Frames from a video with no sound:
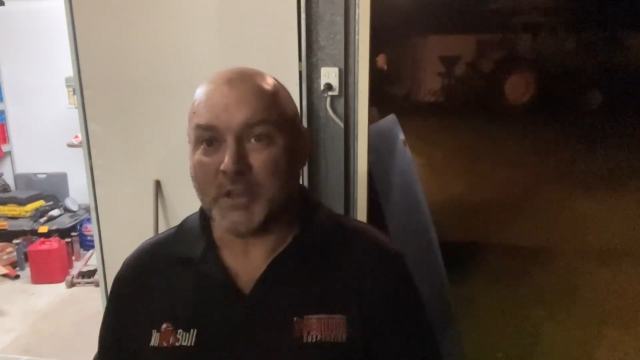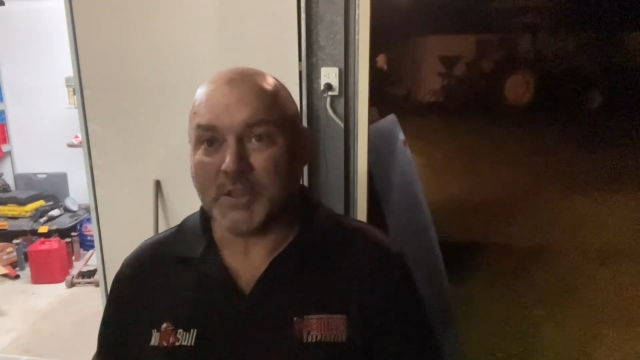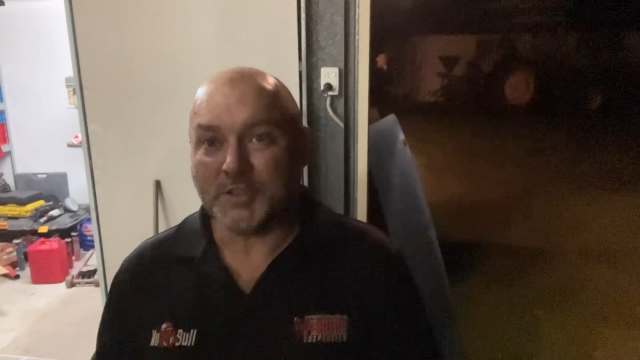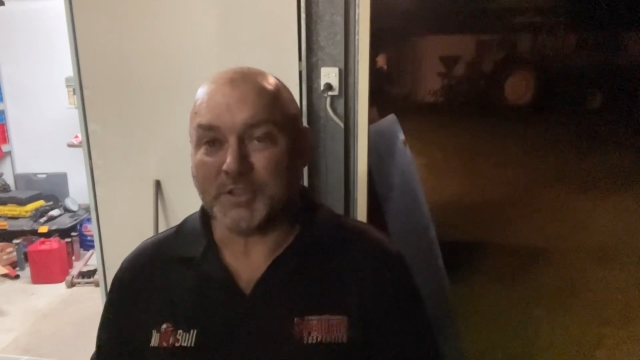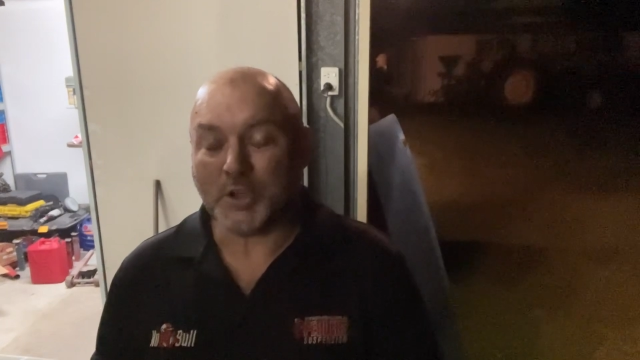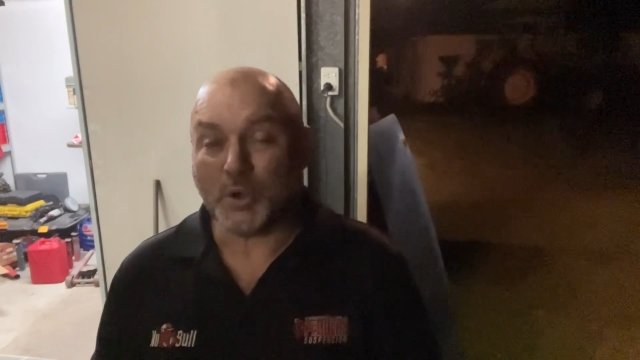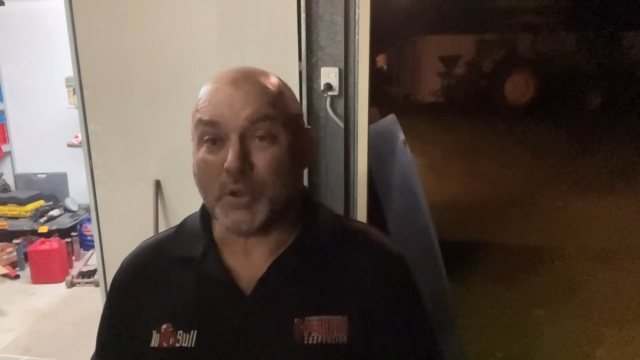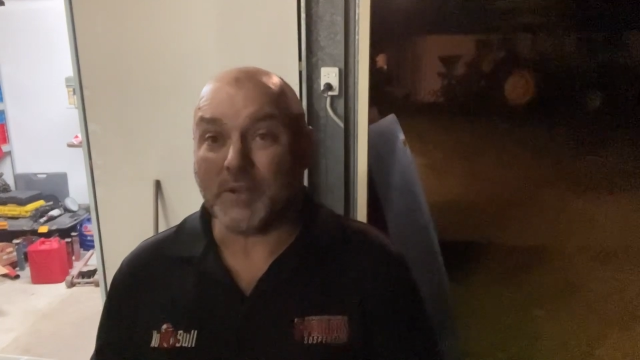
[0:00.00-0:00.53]

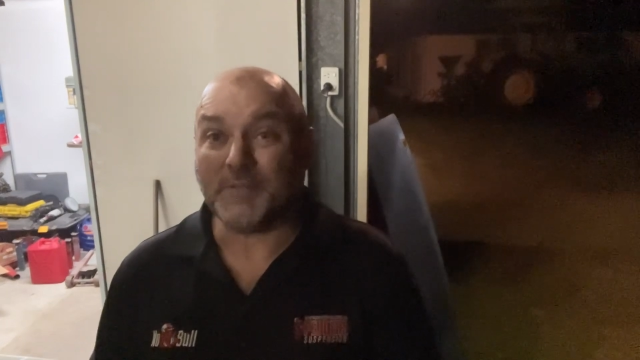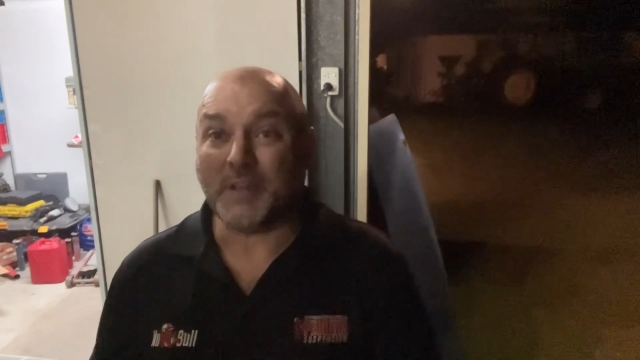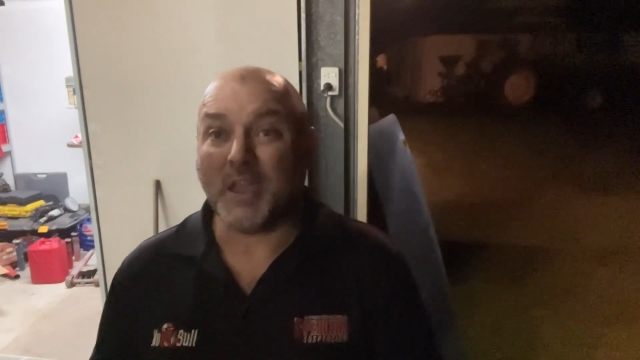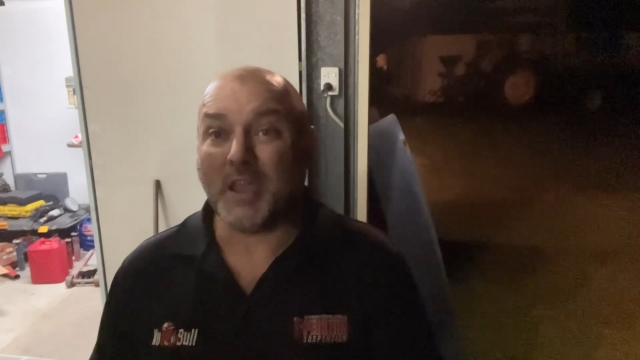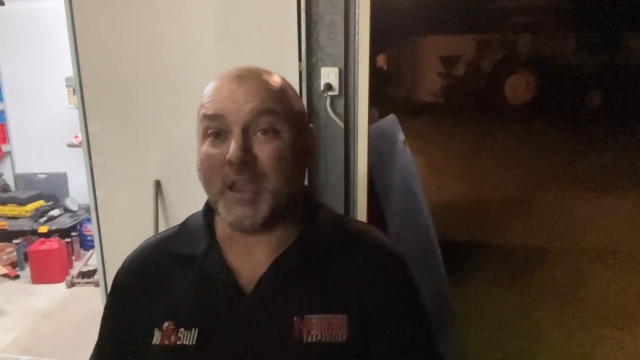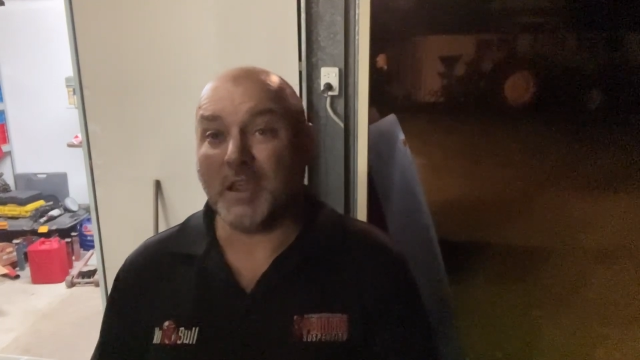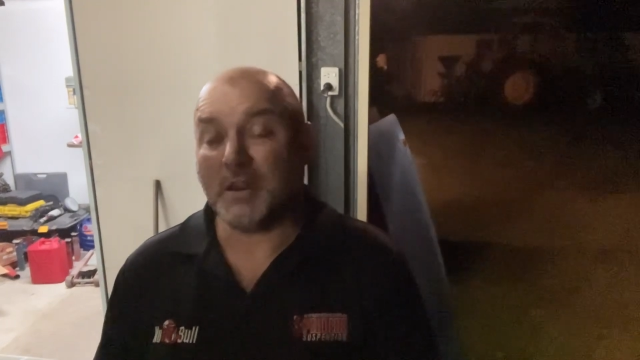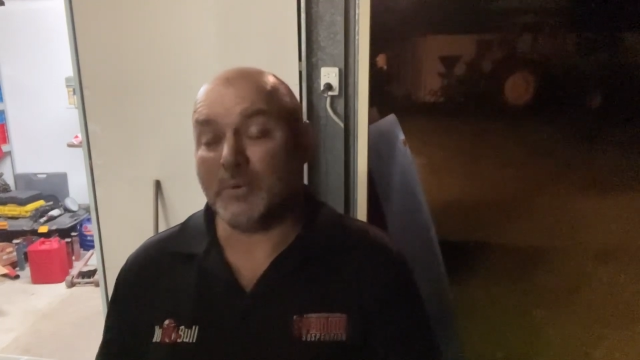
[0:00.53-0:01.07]
So if
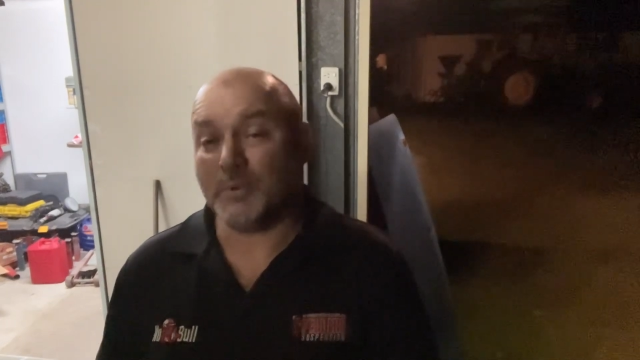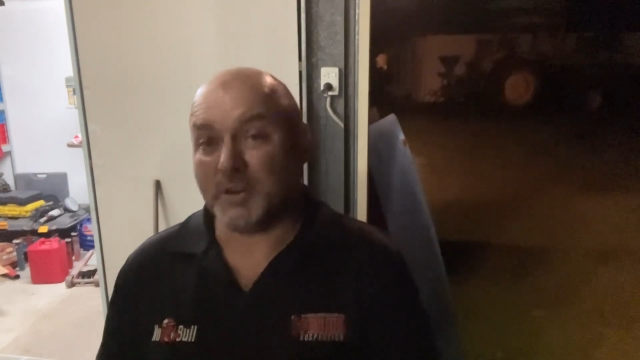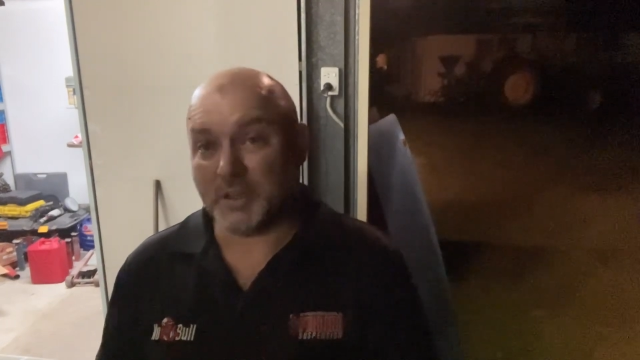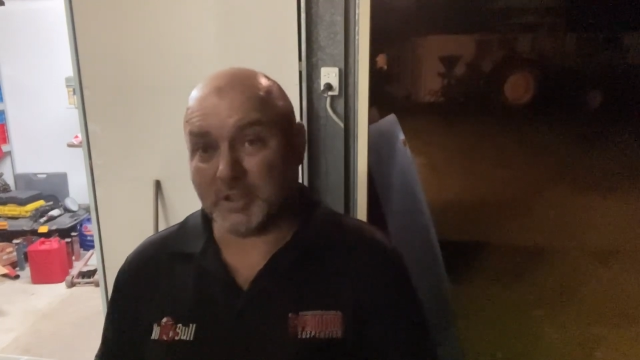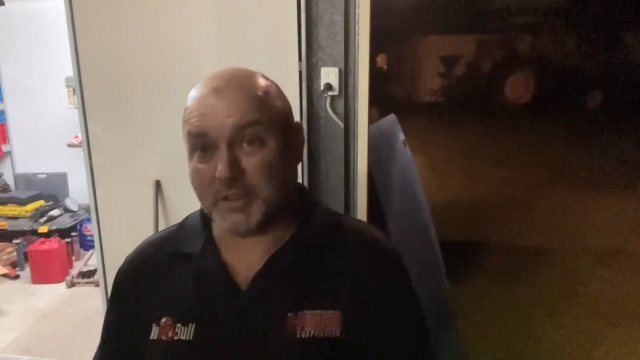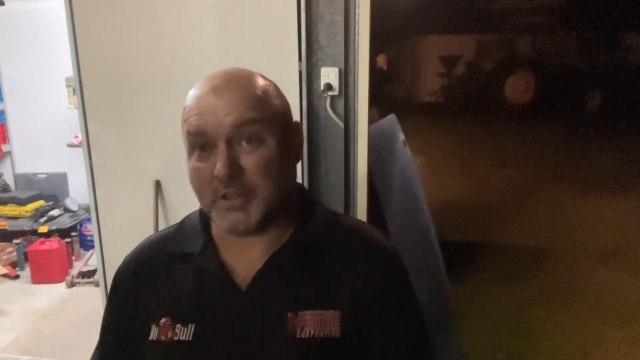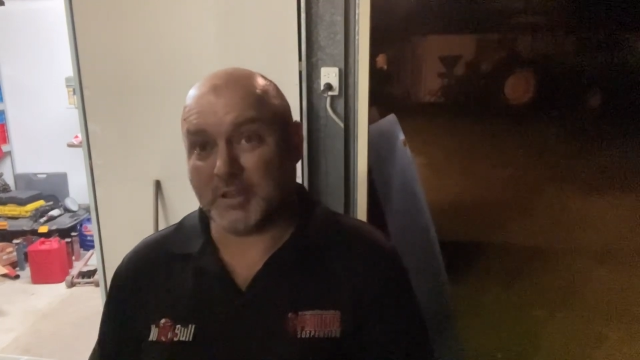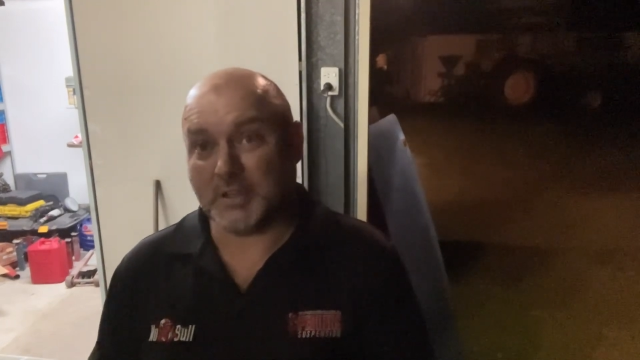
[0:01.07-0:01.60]
anyone
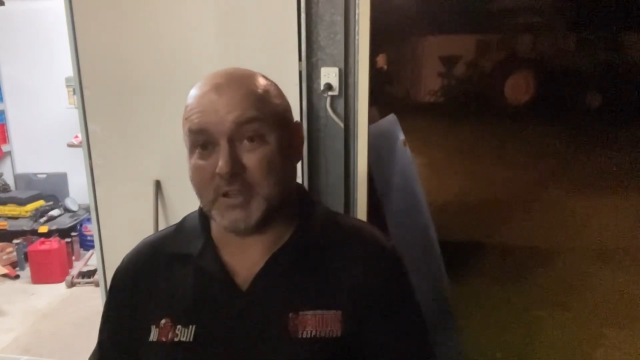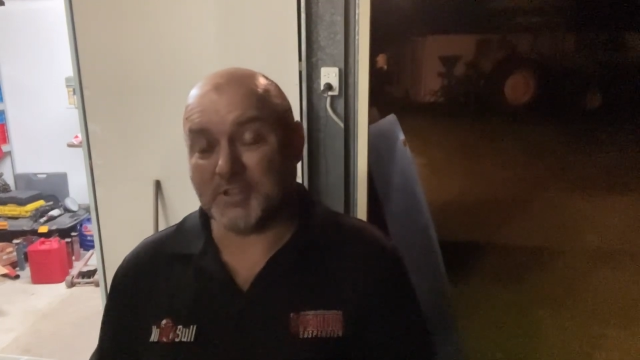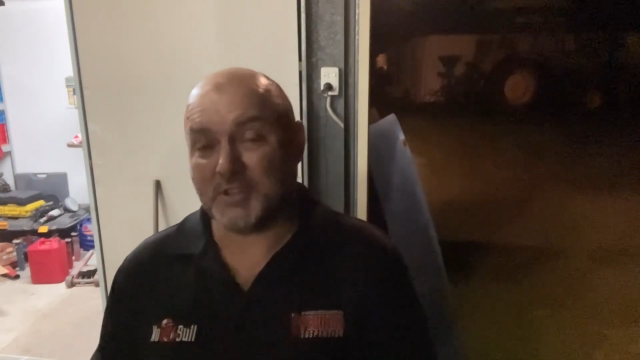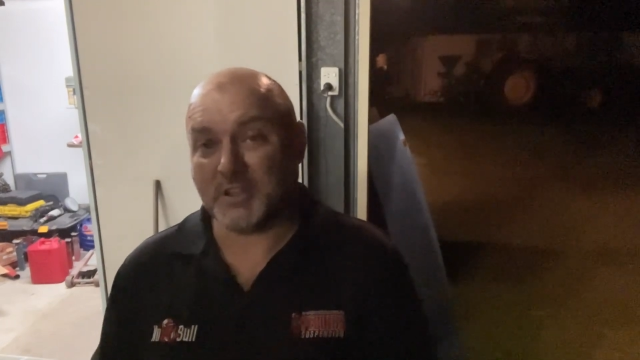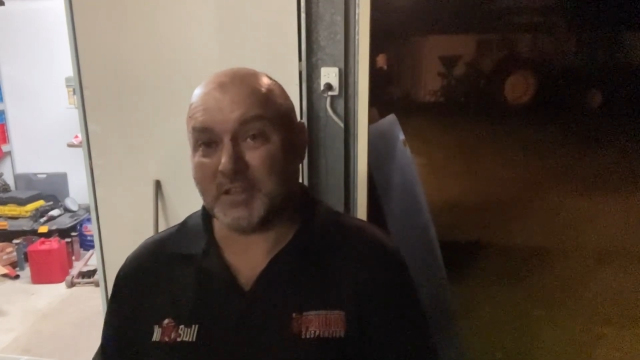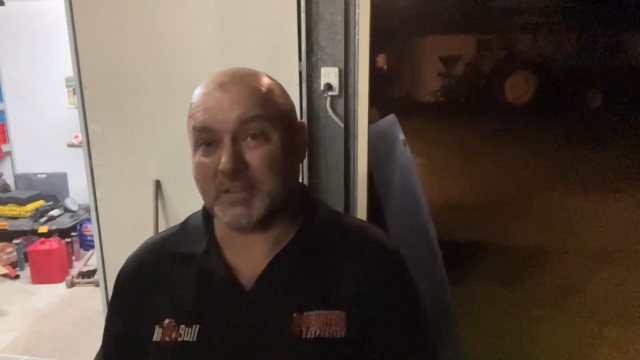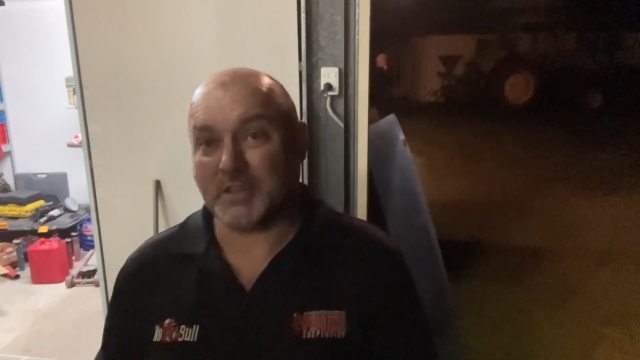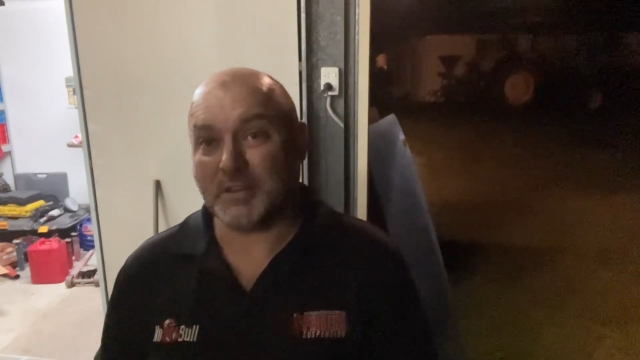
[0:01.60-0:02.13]
out there has an
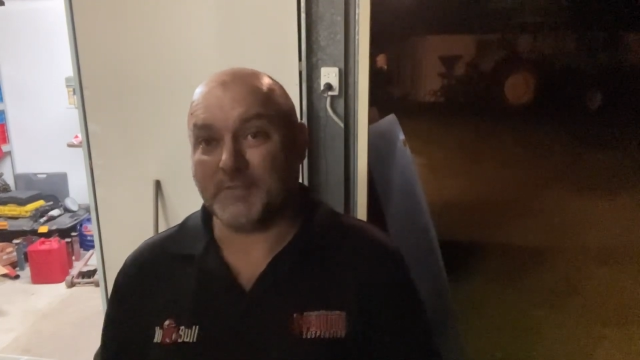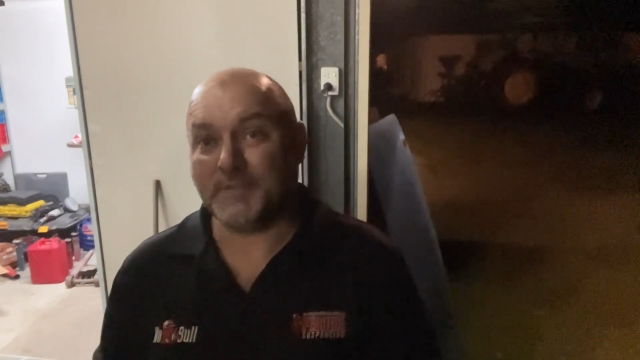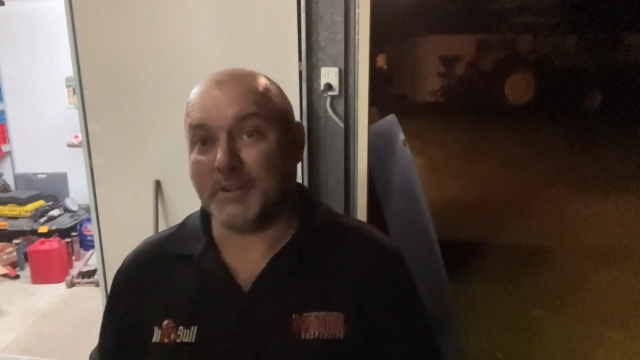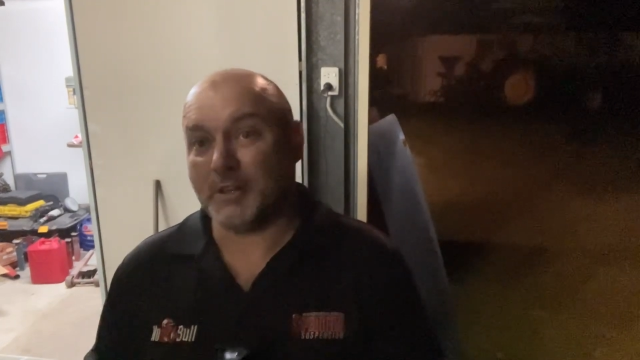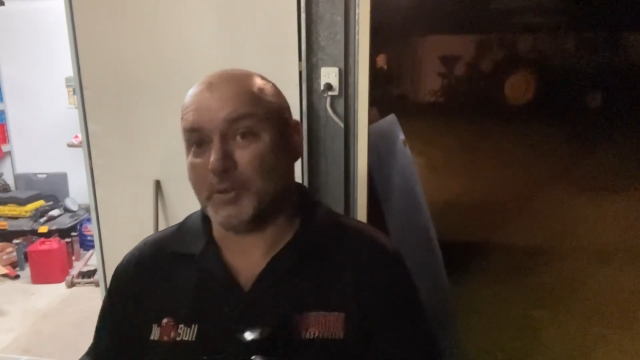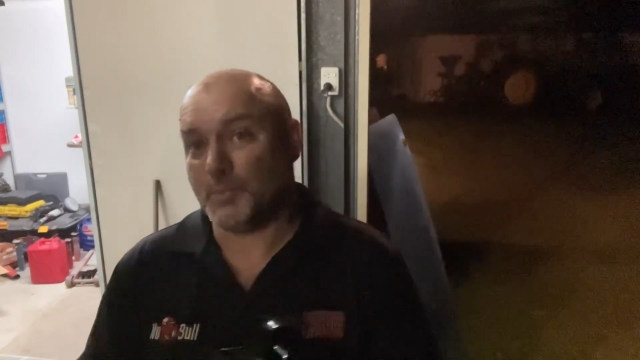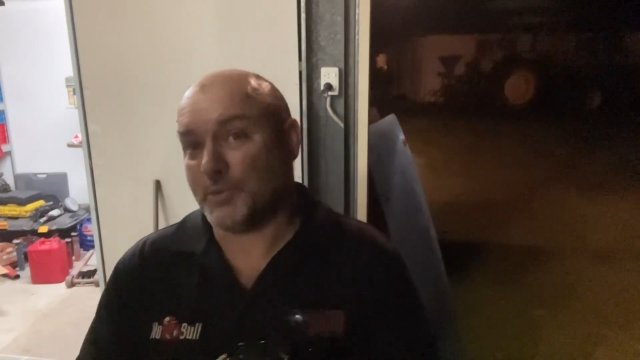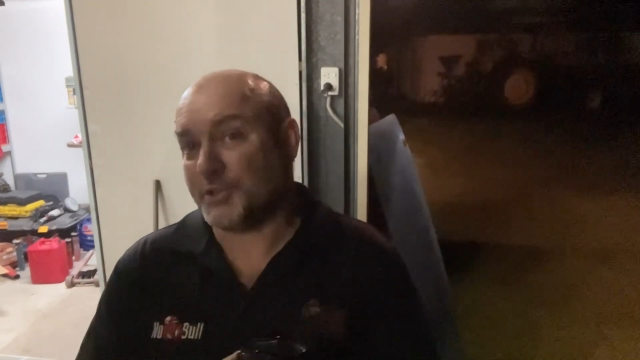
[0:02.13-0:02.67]
XA
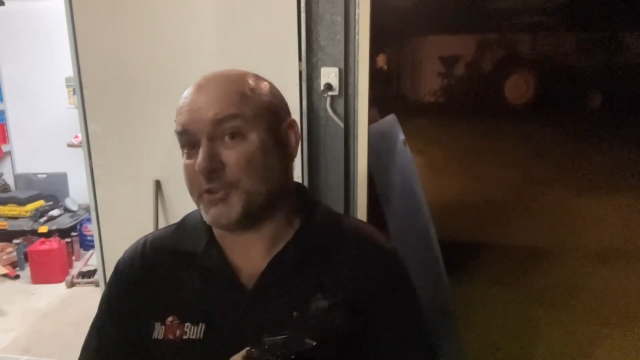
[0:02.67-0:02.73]
Falcon with